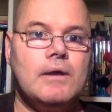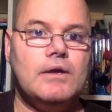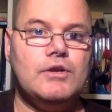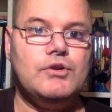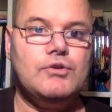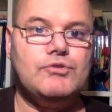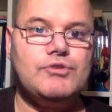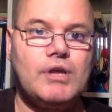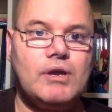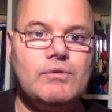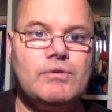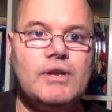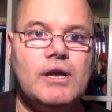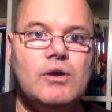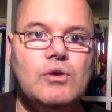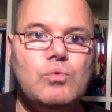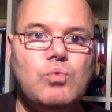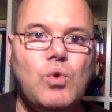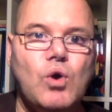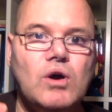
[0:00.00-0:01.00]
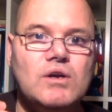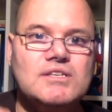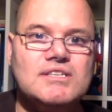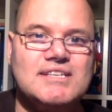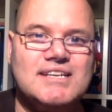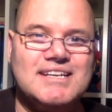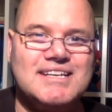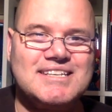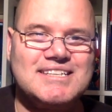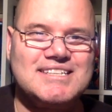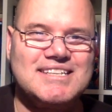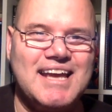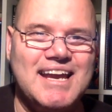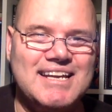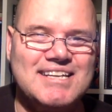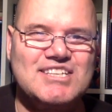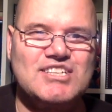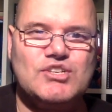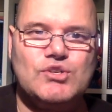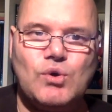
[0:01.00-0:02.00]
you don't know what
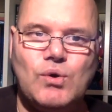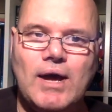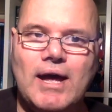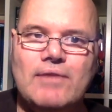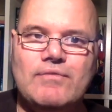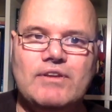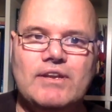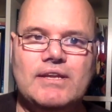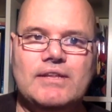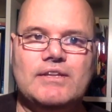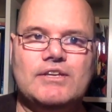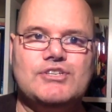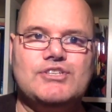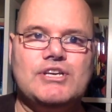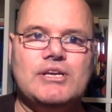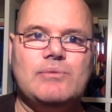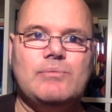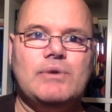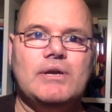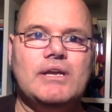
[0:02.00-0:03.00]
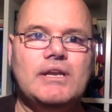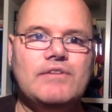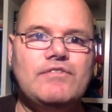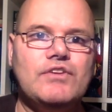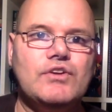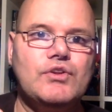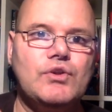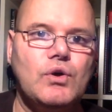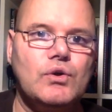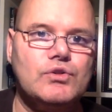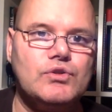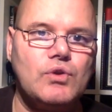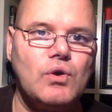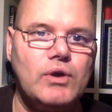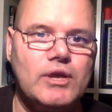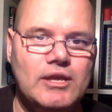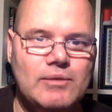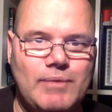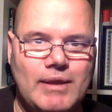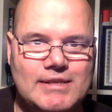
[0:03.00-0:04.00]
success you're having in the gym and if you're not
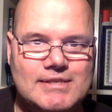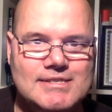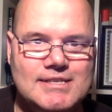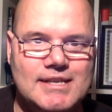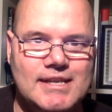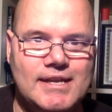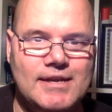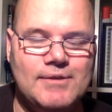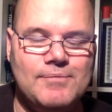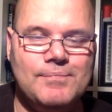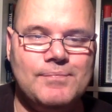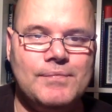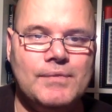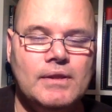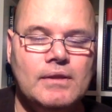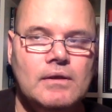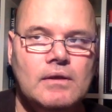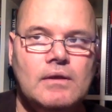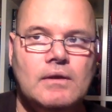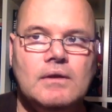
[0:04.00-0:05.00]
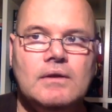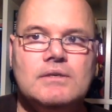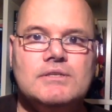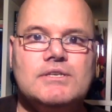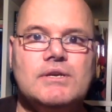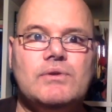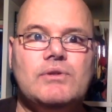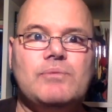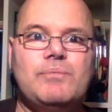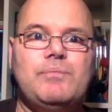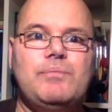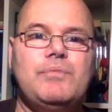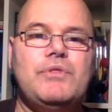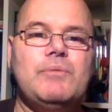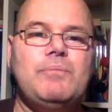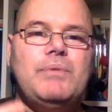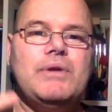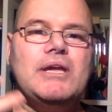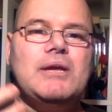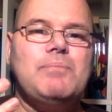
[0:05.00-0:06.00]
documenting it. So the,
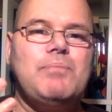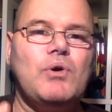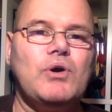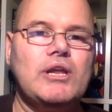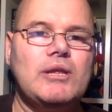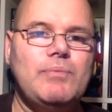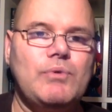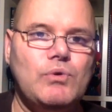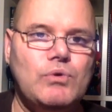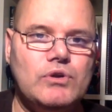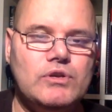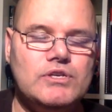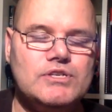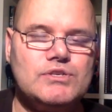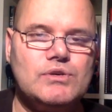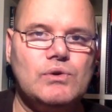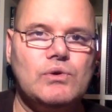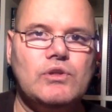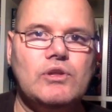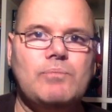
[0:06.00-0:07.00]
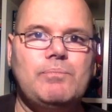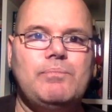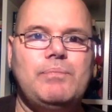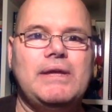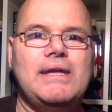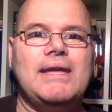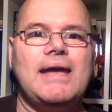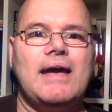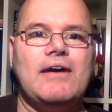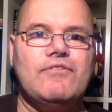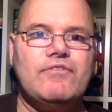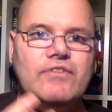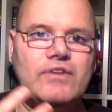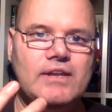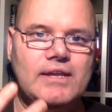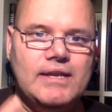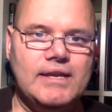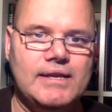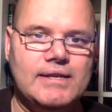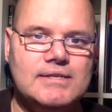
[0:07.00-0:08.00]
the big bodybuilders or the big
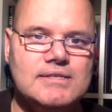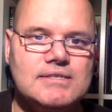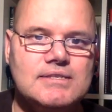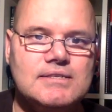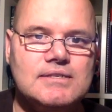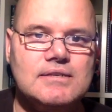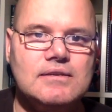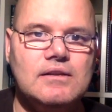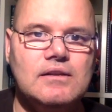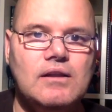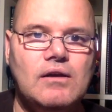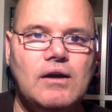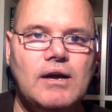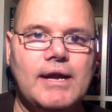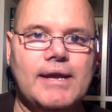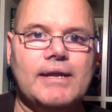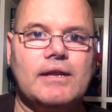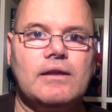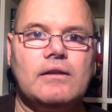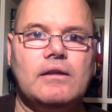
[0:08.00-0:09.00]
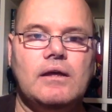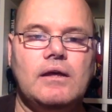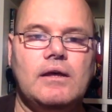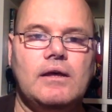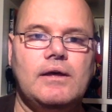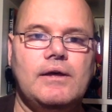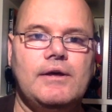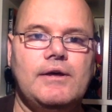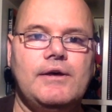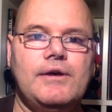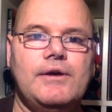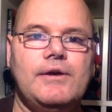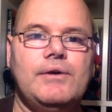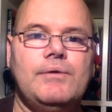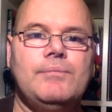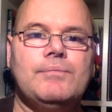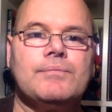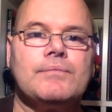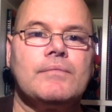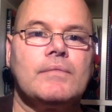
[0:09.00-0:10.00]
athletes like
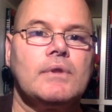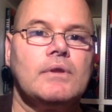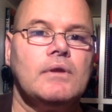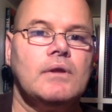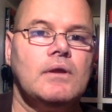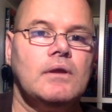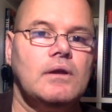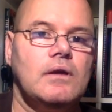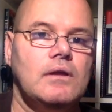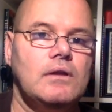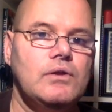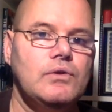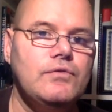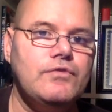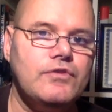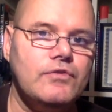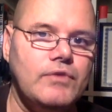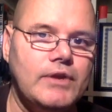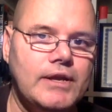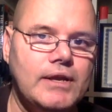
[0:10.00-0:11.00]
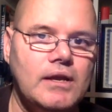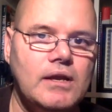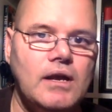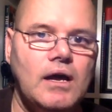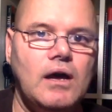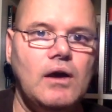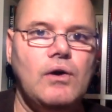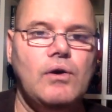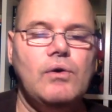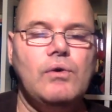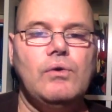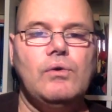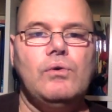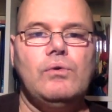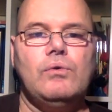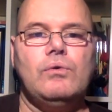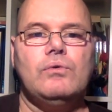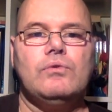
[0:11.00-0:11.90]
uh, Lou Ferrigno,